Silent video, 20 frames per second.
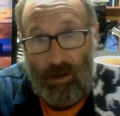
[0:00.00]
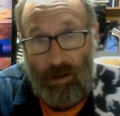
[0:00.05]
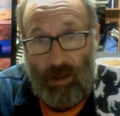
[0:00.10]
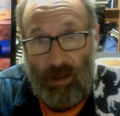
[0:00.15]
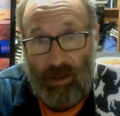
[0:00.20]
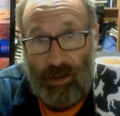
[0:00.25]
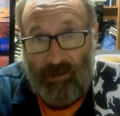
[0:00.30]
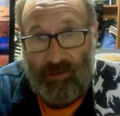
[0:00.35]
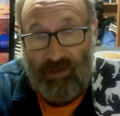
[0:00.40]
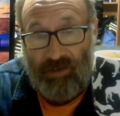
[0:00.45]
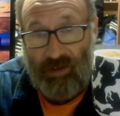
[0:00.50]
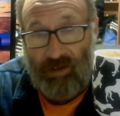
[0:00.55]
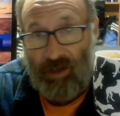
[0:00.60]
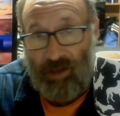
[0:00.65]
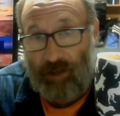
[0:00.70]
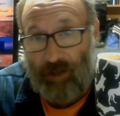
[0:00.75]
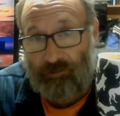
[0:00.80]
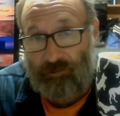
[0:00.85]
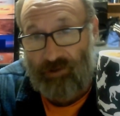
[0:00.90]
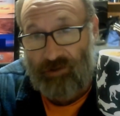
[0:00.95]
and our
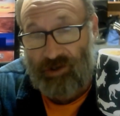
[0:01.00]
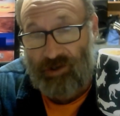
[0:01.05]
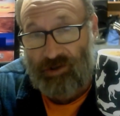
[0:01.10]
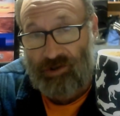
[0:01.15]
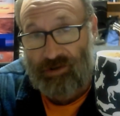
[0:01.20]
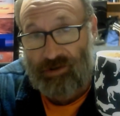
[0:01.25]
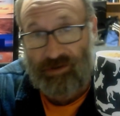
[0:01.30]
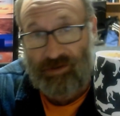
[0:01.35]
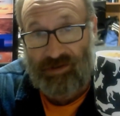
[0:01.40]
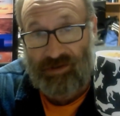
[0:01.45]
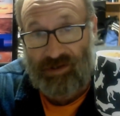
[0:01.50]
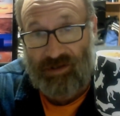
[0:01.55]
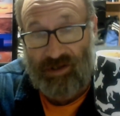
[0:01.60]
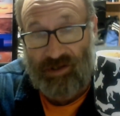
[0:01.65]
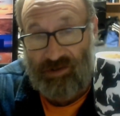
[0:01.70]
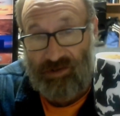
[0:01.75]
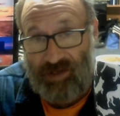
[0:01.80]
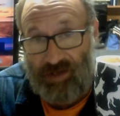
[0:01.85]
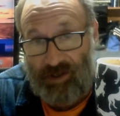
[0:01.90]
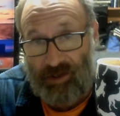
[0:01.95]
Sunday traditions
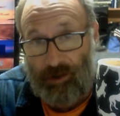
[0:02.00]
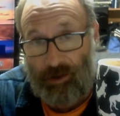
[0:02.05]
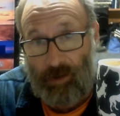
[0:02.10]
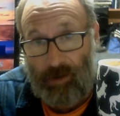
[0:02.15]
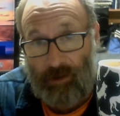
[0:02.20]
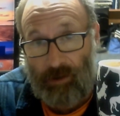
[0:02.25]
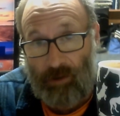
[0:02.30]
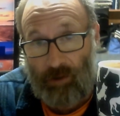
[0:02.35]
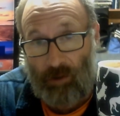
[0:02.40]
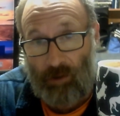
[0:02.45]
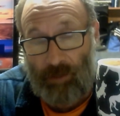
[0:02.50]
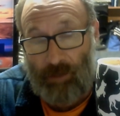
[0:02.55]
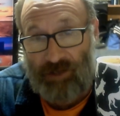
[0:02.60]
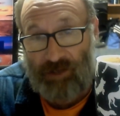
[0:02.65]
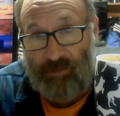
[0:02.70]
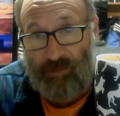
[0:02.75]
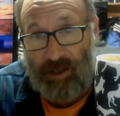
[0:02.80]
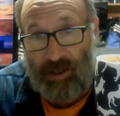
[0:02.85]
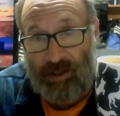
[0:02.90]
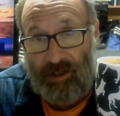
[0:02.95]
continue here at Old Mate's
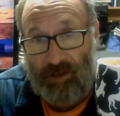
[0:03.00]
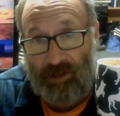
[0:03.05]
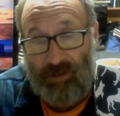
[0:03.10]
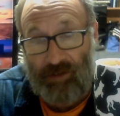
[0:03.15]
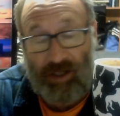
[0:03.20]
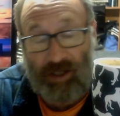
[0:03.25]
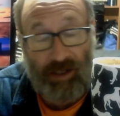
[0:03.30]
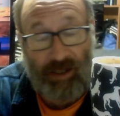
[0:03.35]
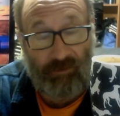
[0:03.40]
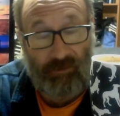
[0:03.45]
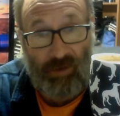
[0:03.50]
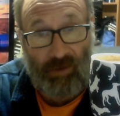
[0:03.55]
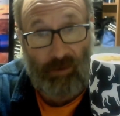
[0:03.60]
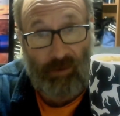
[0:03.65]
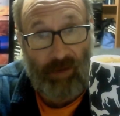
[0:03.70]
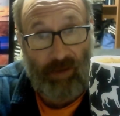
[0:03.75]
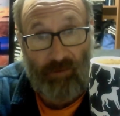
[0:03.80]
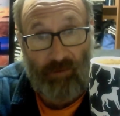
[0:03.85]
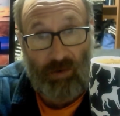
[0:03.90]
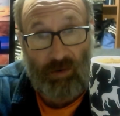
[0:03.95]
Backyard Tech, even though
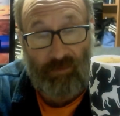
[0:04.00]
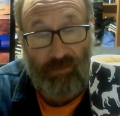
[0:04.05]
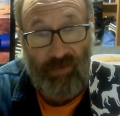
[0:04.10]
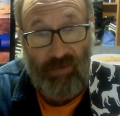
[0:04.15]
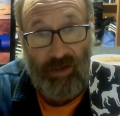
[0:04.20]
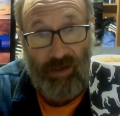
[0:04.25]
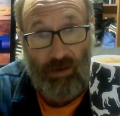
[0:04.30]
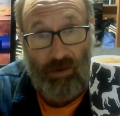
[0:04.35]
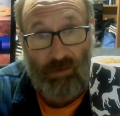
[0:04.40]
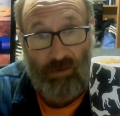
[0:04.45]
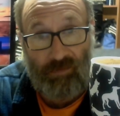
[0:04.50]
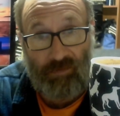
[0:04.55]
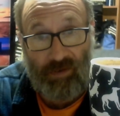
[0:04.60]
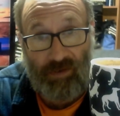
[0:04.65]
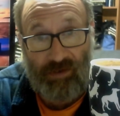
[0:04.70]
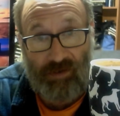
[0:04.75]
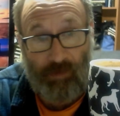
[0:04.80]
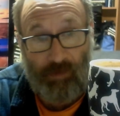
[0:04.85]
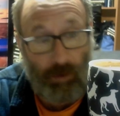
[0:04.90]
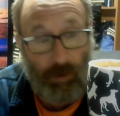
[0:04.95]
we haven't got a vlog for
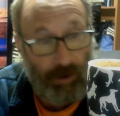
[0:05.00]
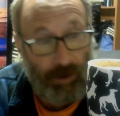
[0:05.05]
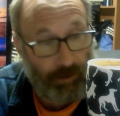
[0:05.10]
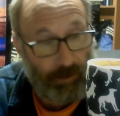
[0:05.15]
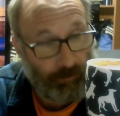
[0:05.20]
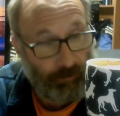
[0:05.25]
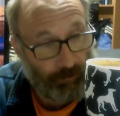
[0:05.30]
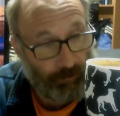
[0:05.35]
this week.